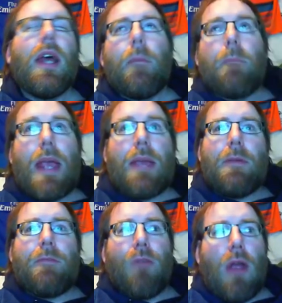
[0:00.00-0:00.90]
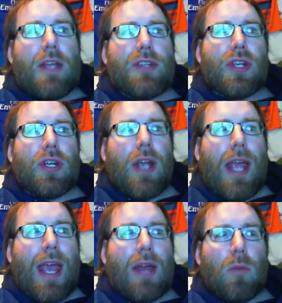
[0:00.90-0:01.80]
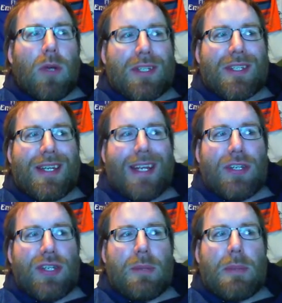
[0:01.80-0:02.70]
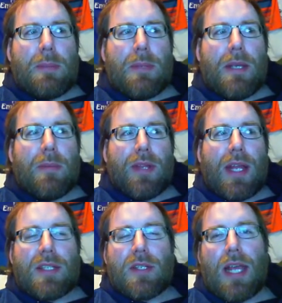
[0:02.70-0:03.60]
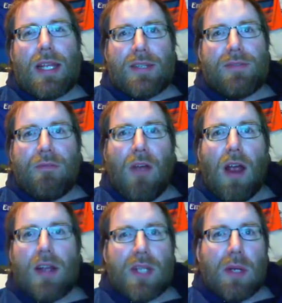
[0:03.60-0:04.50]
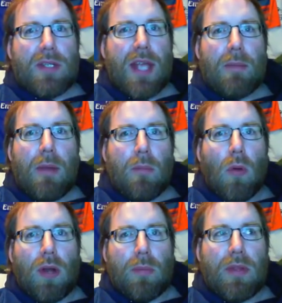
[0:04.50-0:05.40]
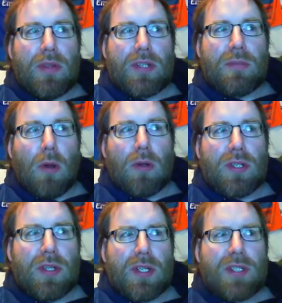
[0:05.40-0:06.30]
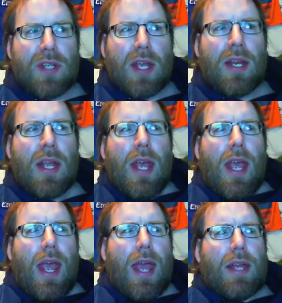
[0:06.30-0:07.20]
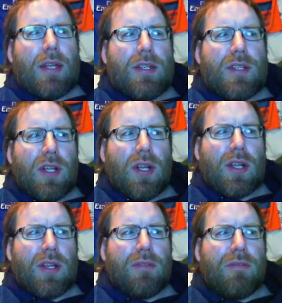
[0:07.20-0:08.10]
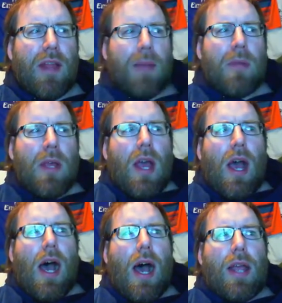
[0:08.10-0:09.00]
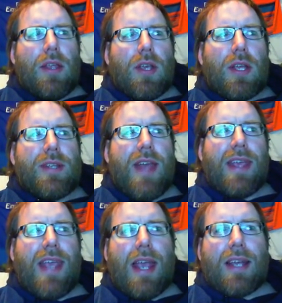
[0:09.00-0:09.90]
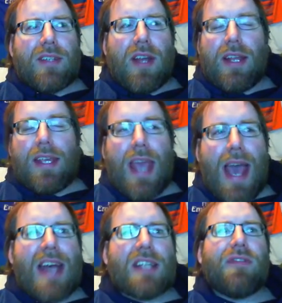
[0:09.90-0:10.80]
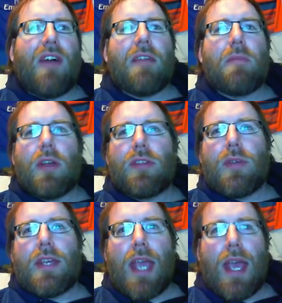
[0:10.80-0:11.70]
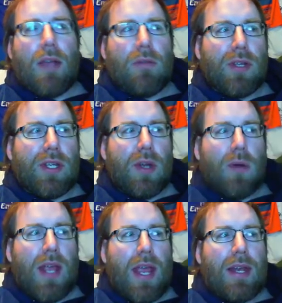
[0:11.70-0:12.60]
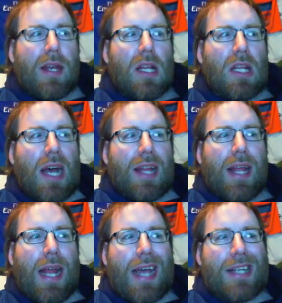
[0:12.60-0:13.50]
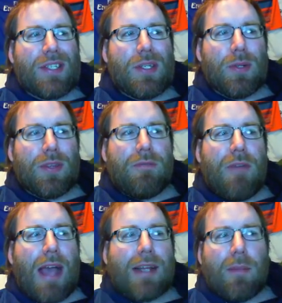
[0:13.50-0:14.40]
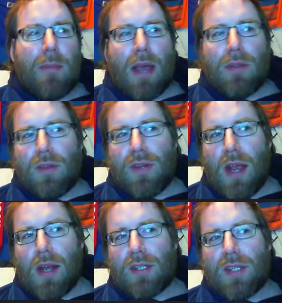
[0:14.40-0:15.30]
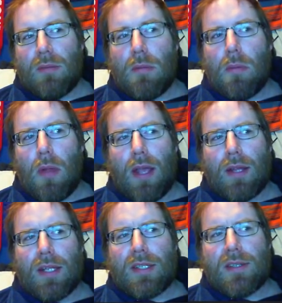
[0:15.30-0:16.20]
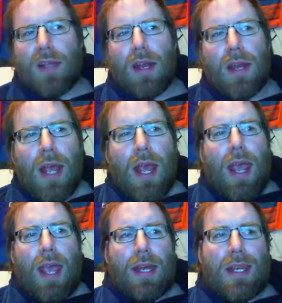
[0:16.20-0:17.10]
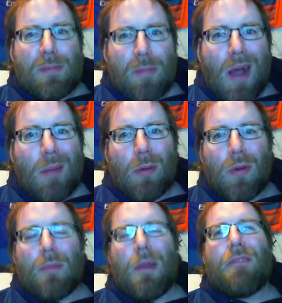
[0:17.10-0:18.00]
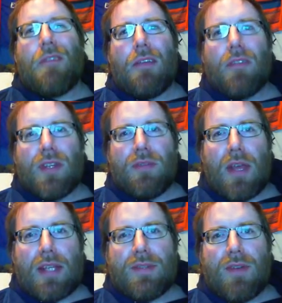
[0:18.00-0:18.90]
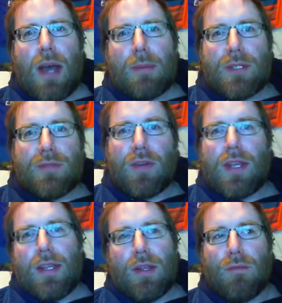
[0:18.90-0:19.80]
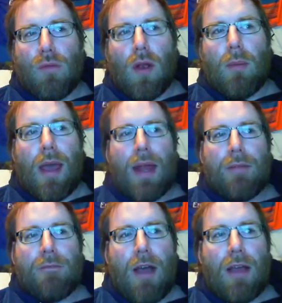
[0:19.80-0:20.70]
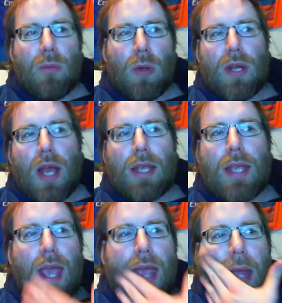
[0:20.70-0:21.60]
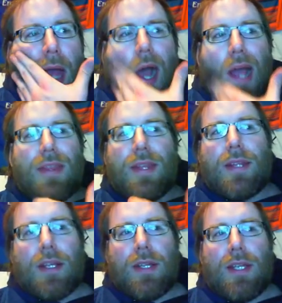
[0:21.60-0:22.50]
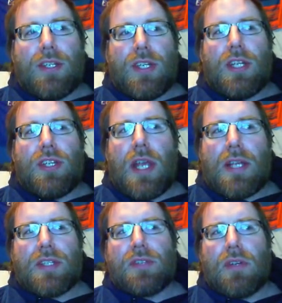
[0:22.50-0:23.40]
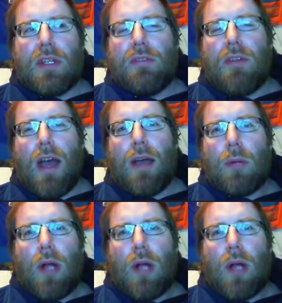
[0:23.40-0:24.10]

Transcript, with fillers: maybe Fraser and Wilson in G P P, but that's as far as I would take my Bournemouth exposure this slate. And to look in the flip, uh, you can take Angus Gunn in cash, five point three K. I really don't hate it. A lot of that has to do with the fact that Matthew Target's going to be playing this slate, and he's probably one of my favorite defensive options for either format in five point nine K. I think the clean sheet chase is really viable